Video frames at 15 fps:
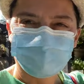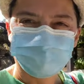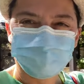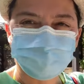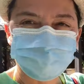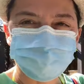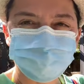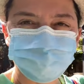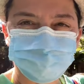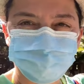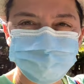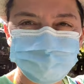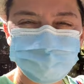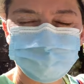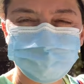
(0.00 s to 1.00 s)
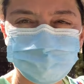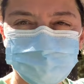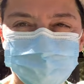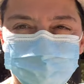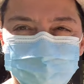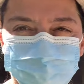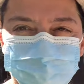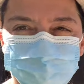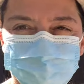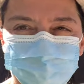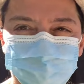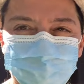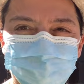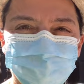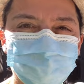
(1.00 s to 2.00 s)
It's so serene,
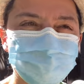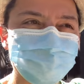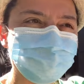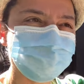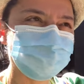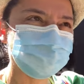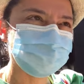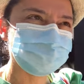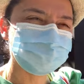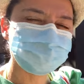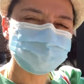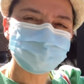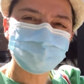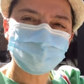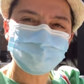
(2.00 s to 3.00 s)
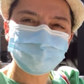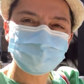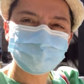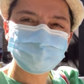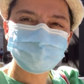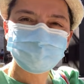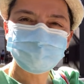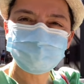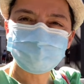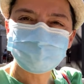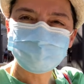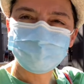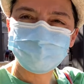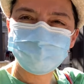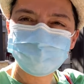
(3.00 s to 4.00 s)
and with the wind going through the
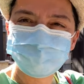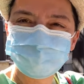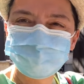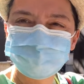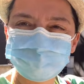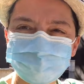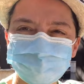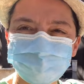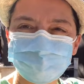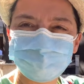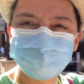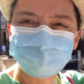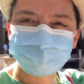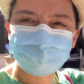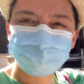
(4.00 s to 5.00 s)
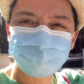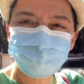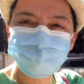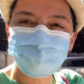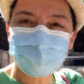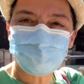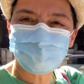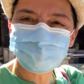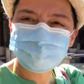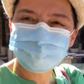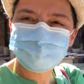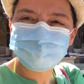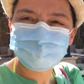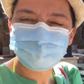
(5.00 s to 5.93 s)
leaves, and you can hear parrots